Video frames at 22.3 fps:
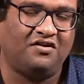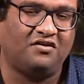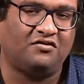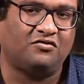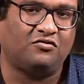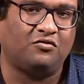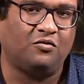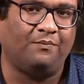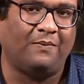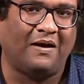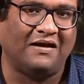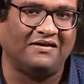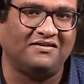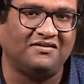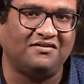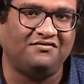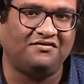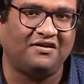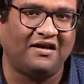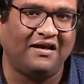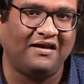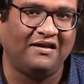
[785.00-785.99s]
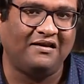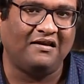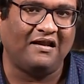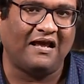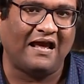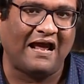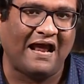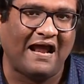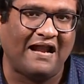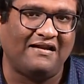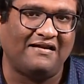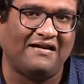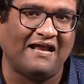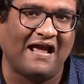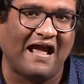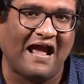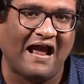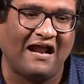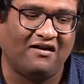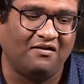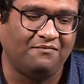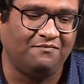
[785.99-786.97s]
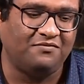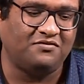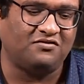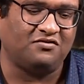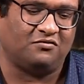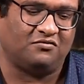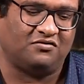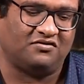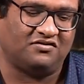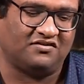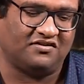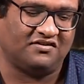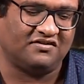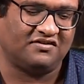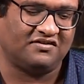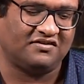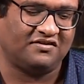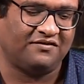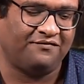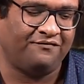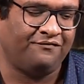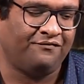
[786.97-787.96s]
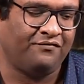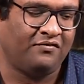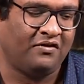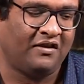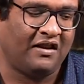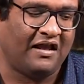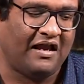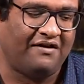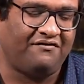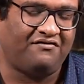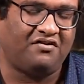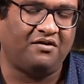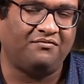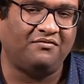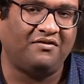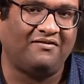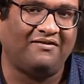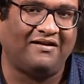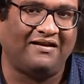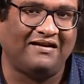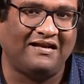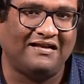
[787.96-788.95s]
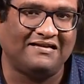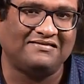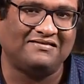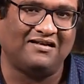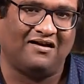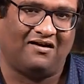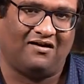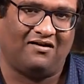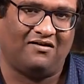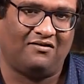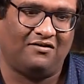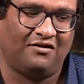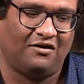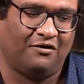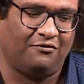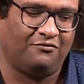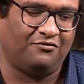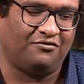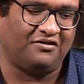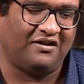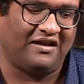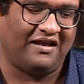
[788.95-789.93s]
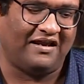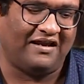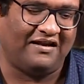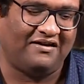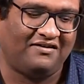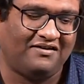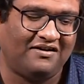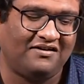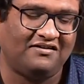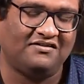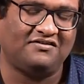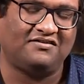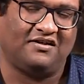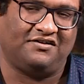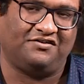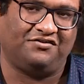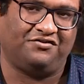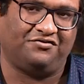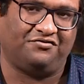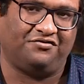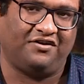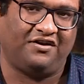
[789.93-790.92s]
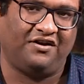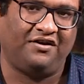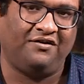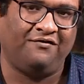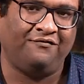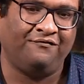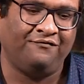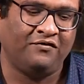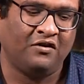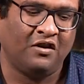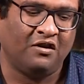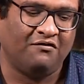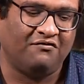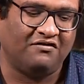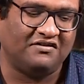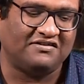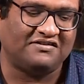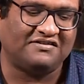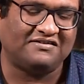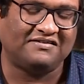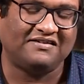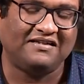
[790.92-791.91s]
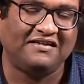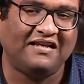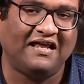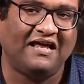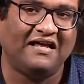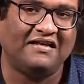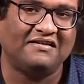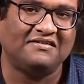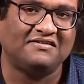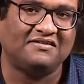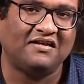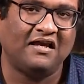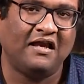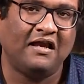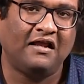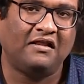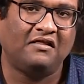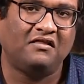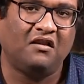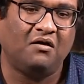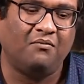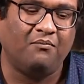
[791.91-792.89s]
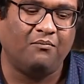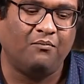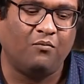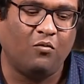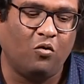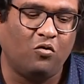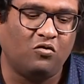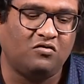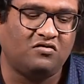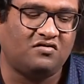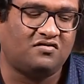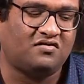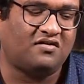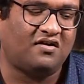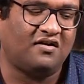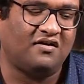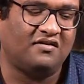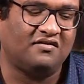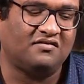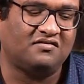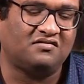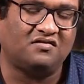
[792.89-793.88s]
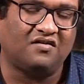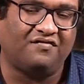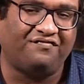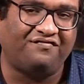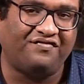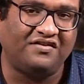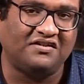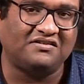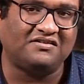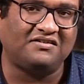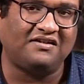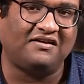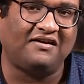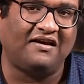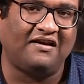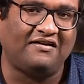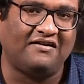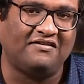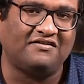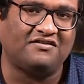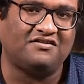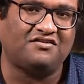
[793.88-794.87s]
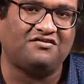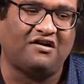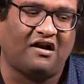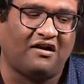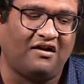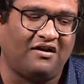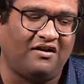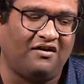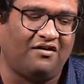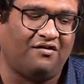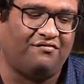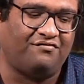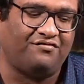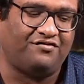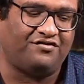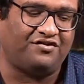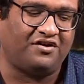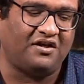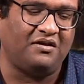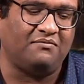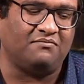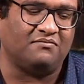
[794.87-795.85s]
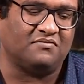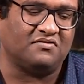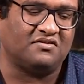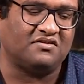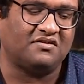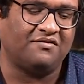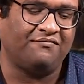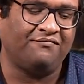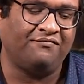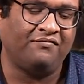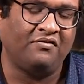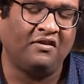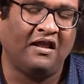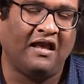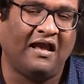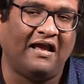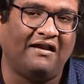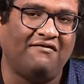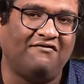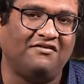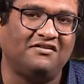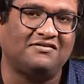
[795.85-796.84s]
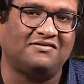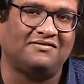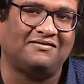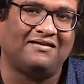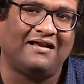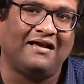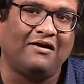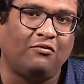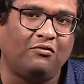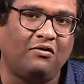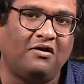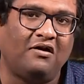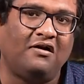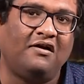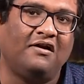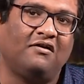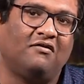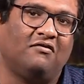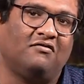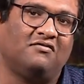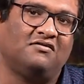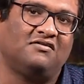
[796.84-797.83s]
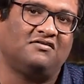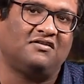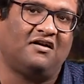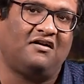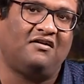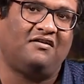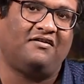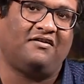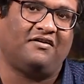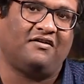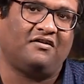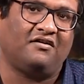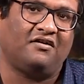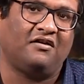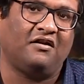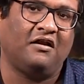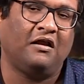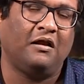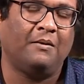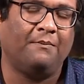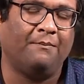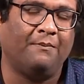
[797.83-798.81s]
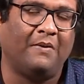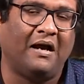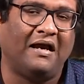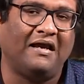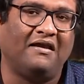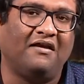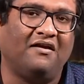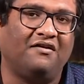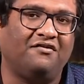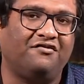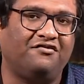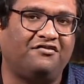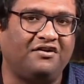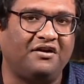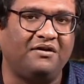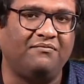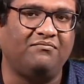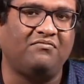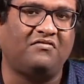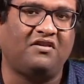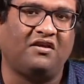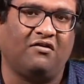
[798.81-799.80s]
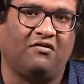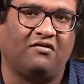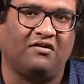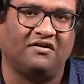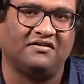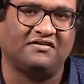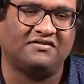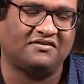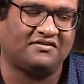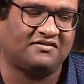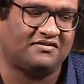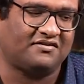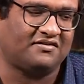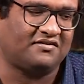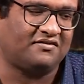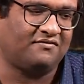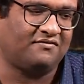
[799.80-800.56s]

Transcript: through Byzantine and Arab sources, and from the Renaissance down to the 18th century, was seen as the most sophisticated study of dreams and was regularly consulted by dream theorists.